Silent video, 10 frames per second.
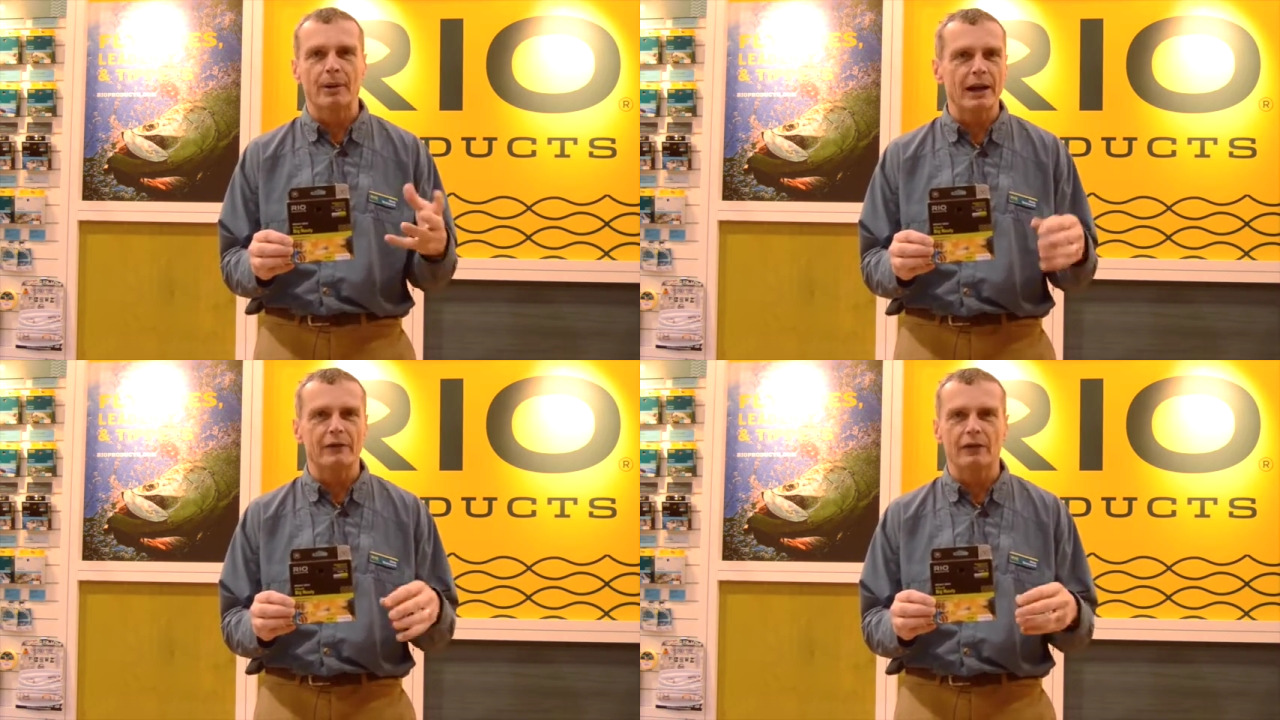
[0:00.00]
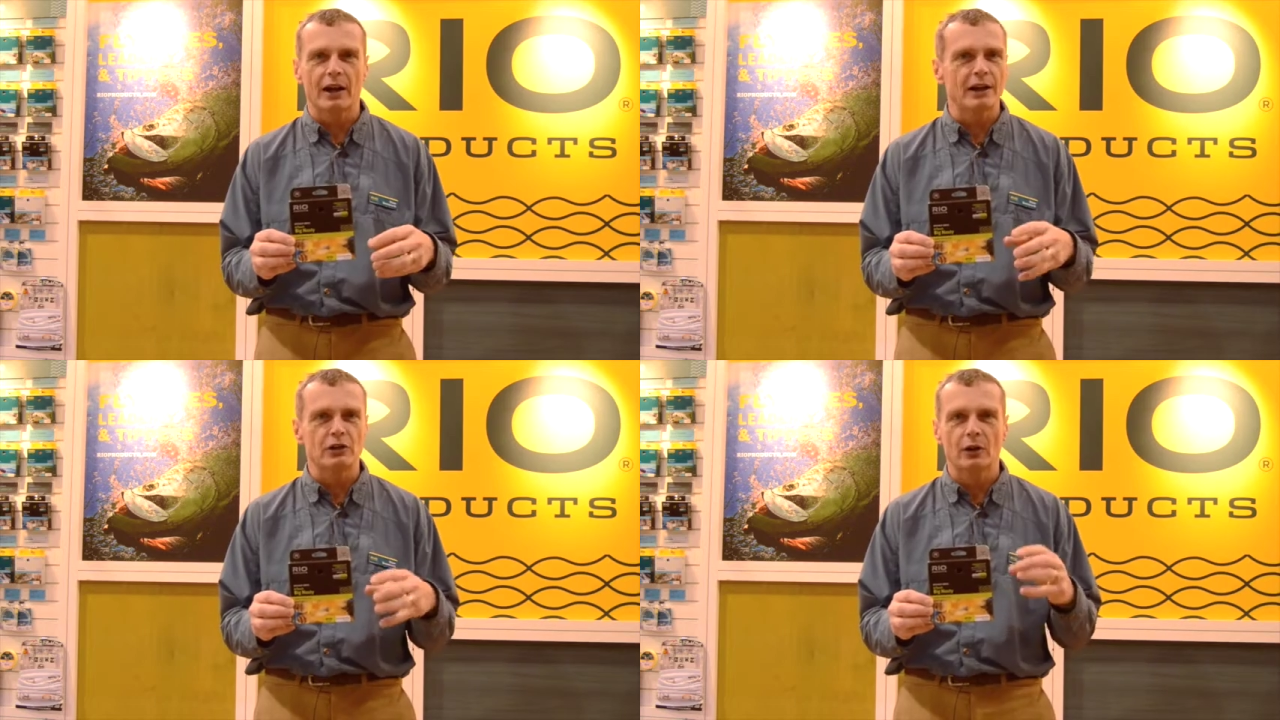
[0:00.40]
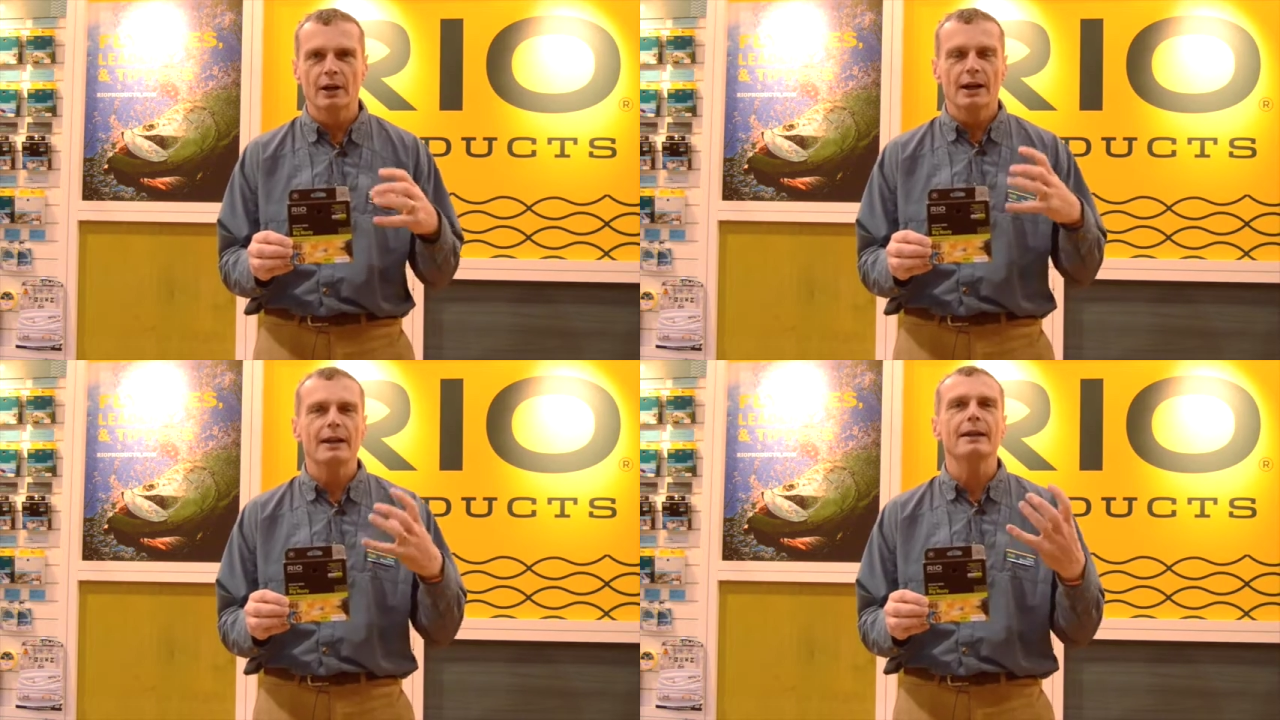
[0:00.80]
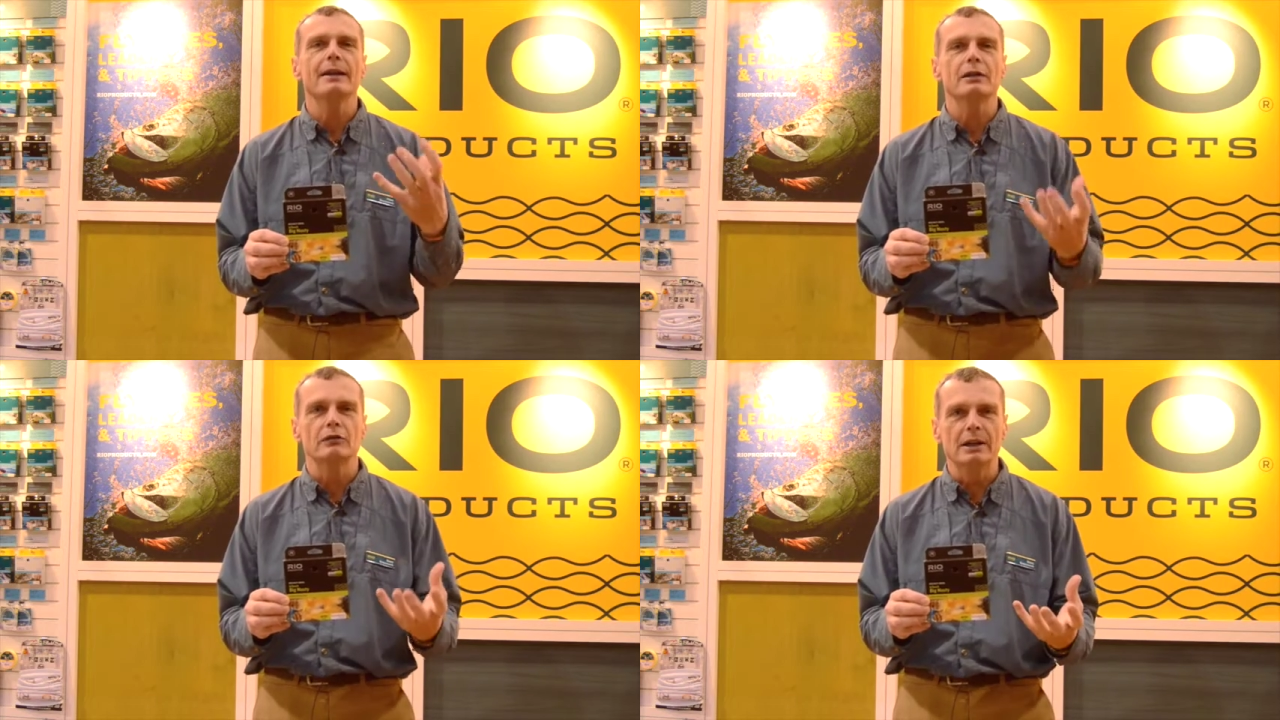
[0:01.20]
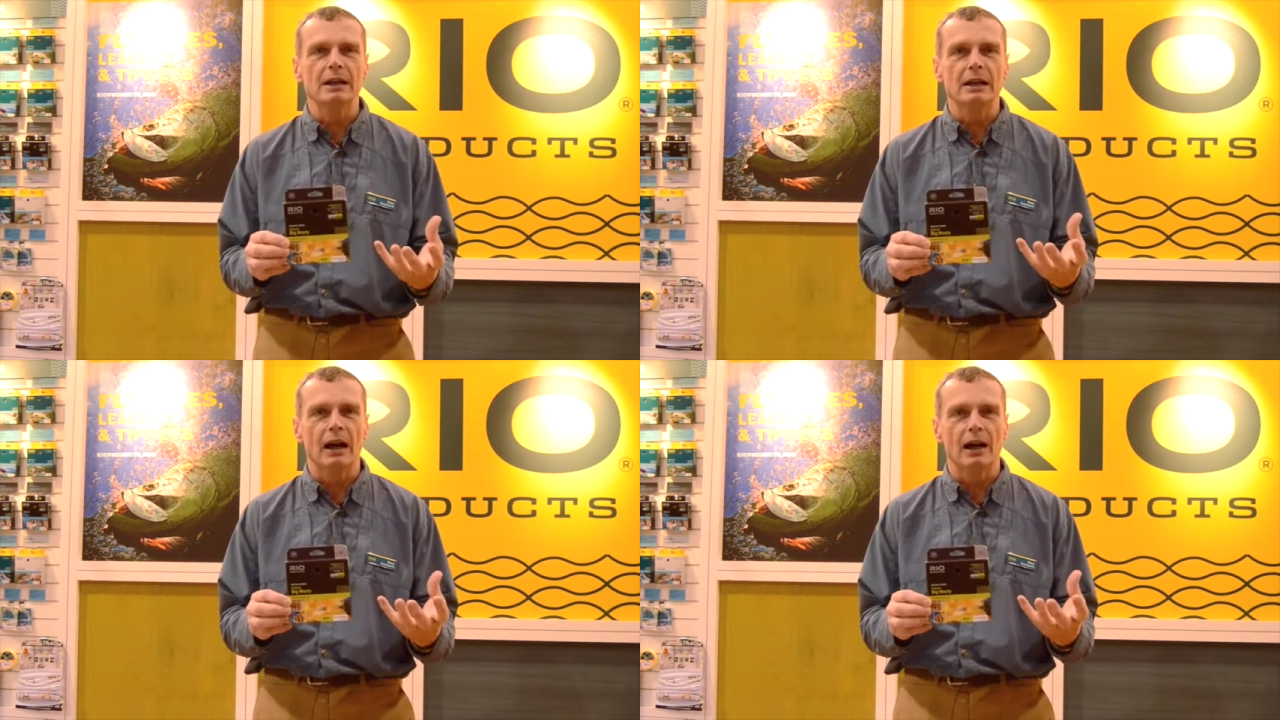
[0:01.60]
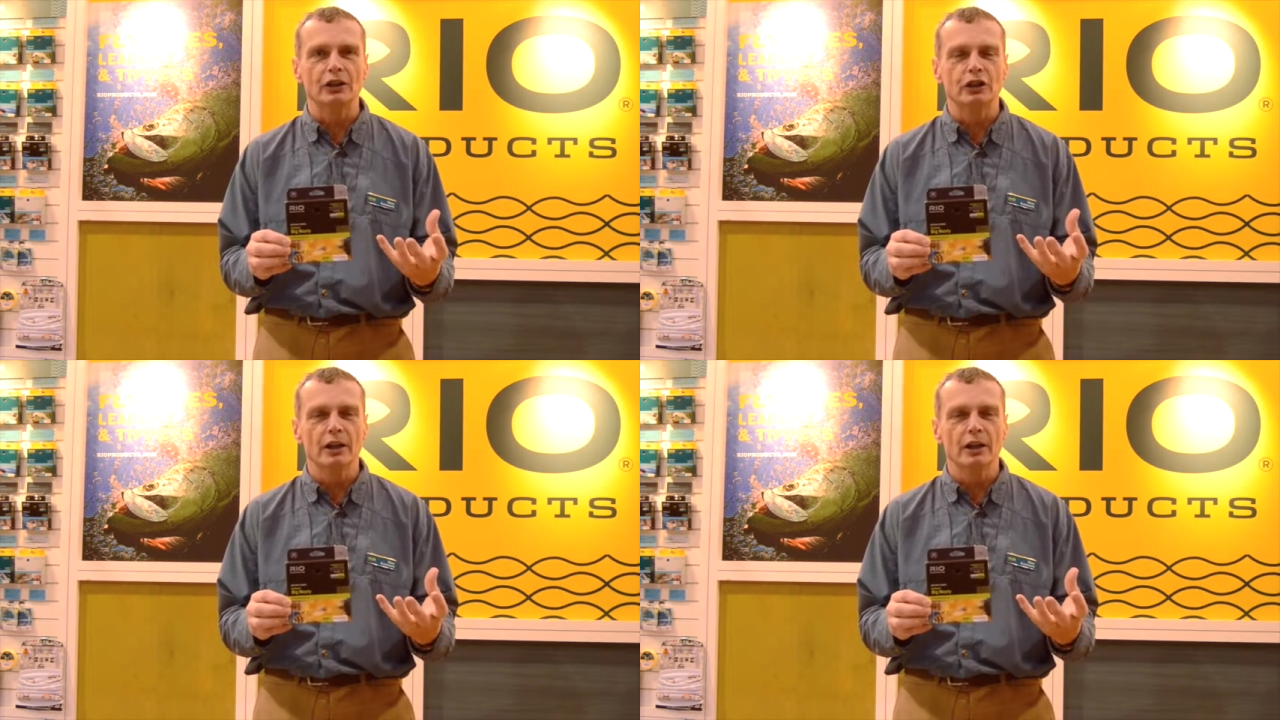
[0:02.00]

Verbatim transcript: pike flies or anything that's really large,